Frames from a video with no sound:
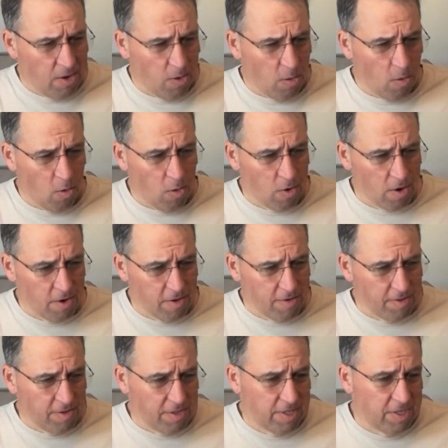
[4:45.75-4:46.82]
or
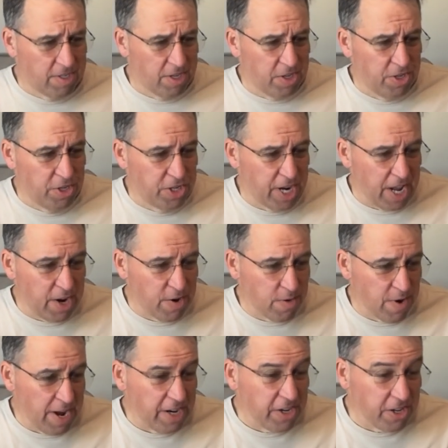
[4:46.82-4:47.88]

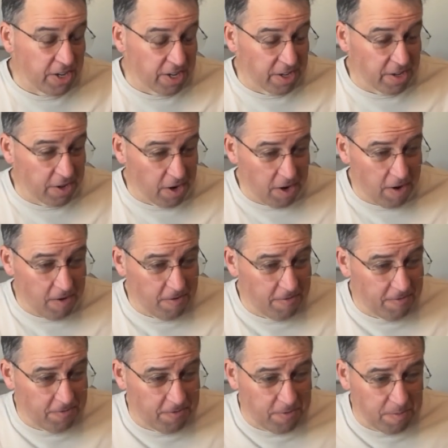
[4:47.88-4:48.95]
degeneration
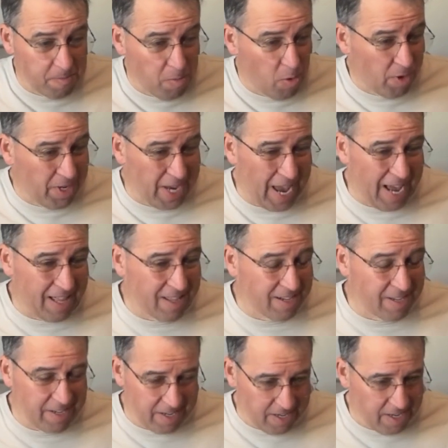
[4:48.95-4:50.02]
of
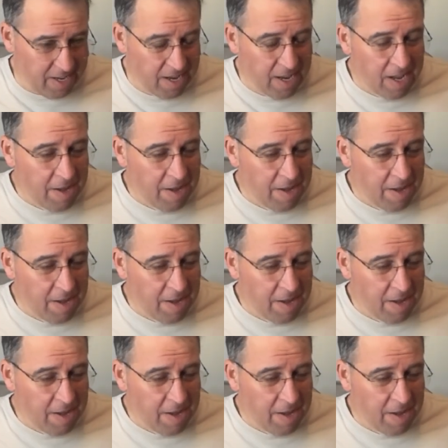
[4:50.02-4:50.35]
mortality.